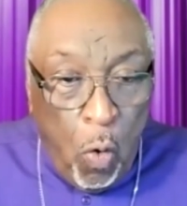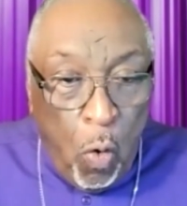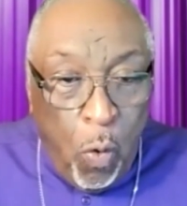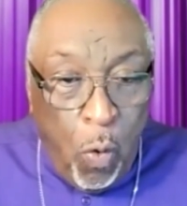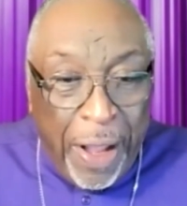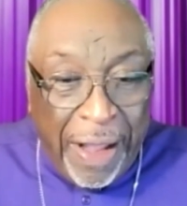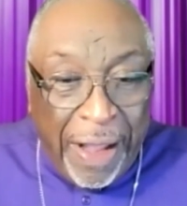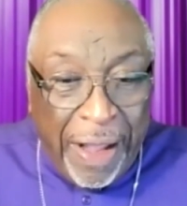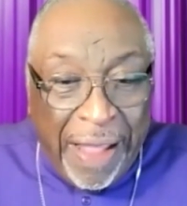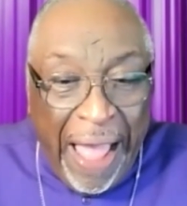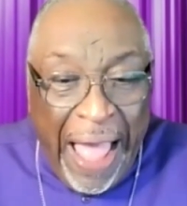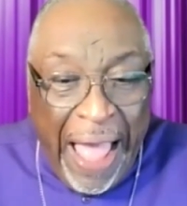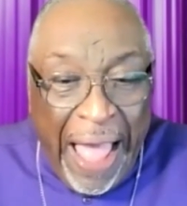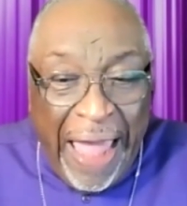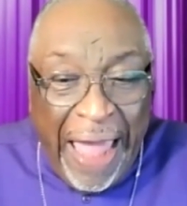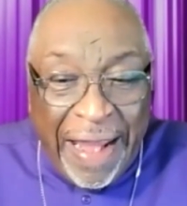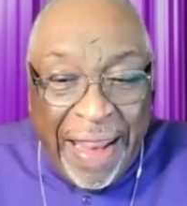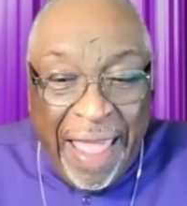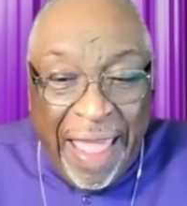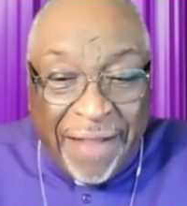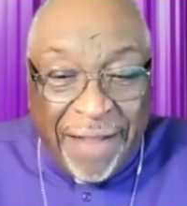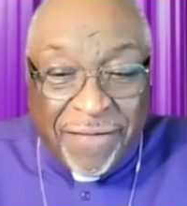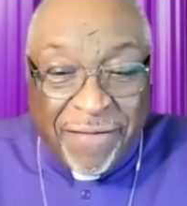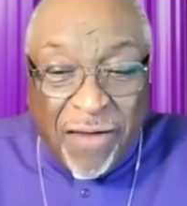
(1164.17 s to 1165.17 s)
When
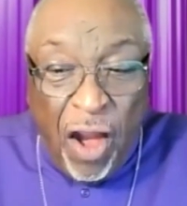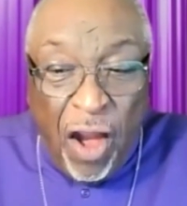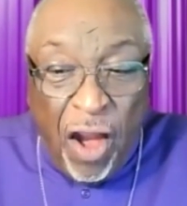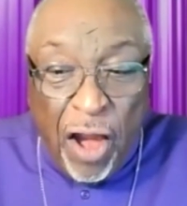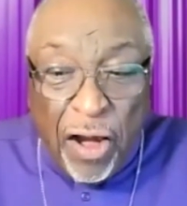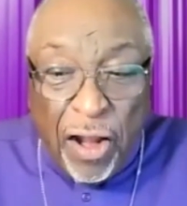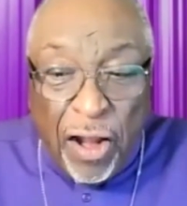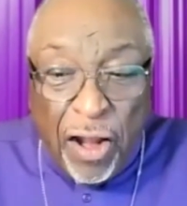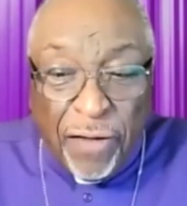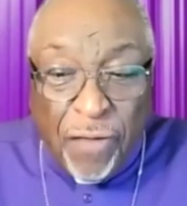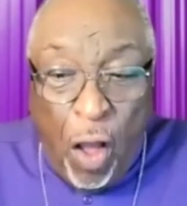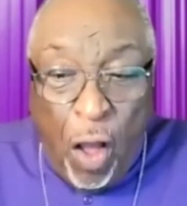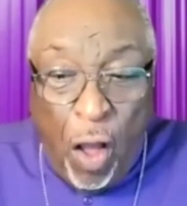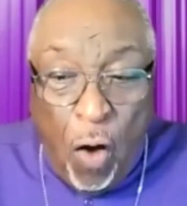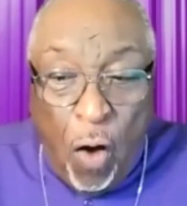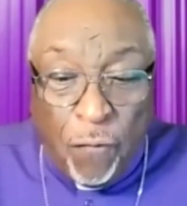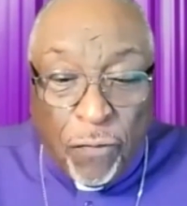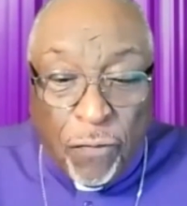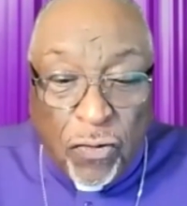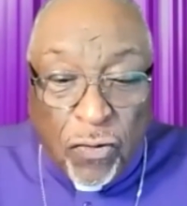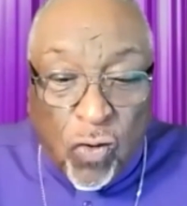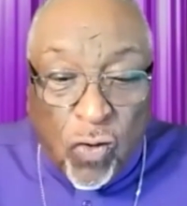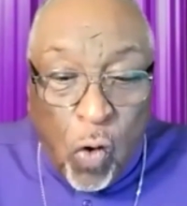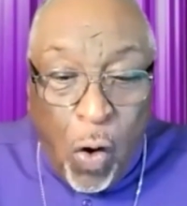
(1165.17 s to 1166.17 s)
God has turned us
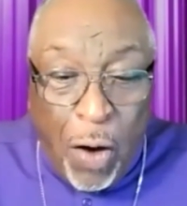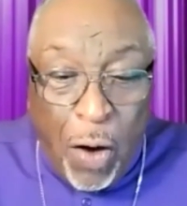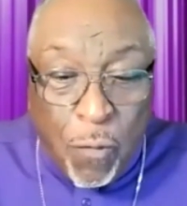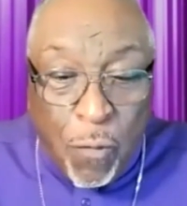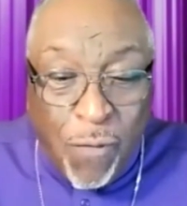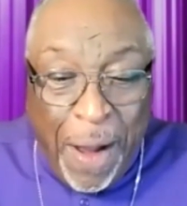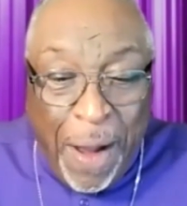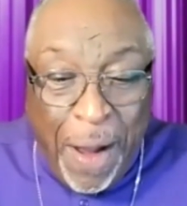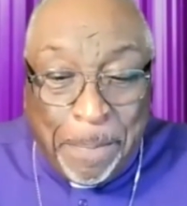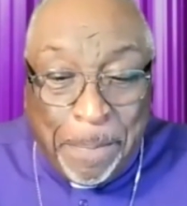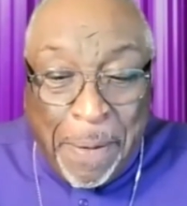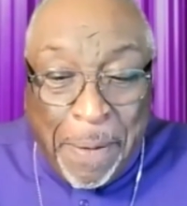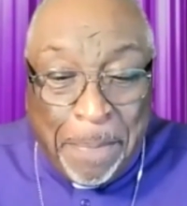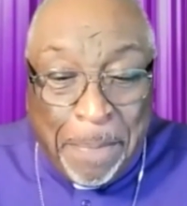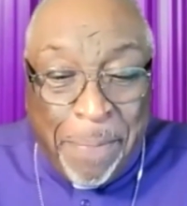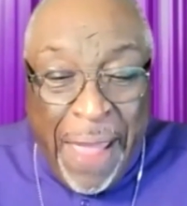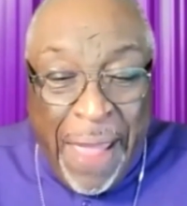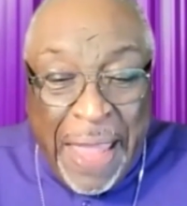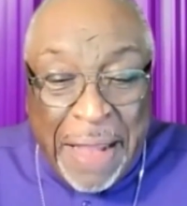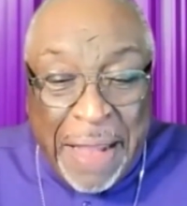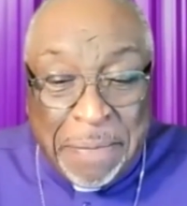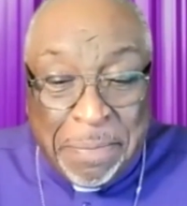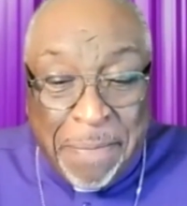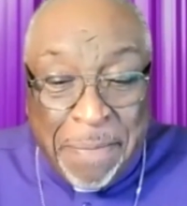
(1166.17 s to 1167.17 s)
over to a
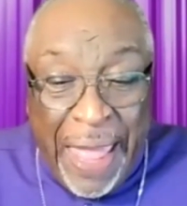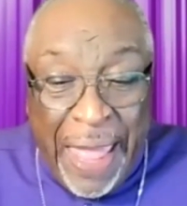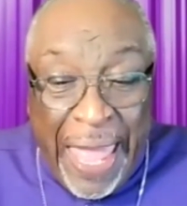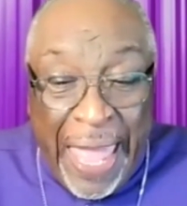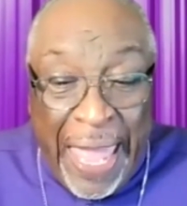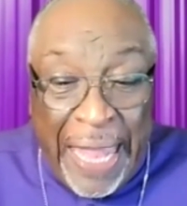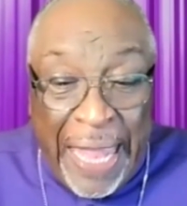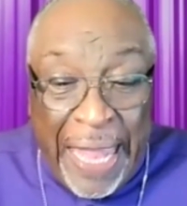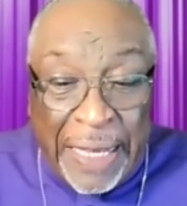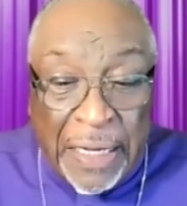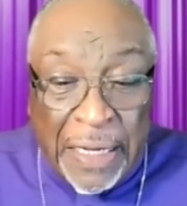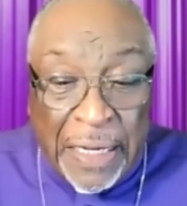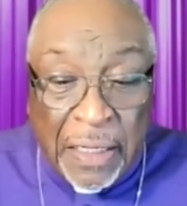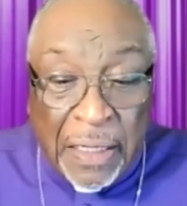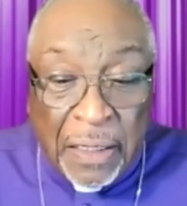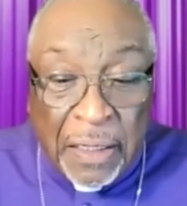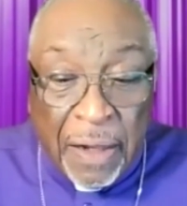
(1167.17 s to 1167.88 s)
reprobate mind,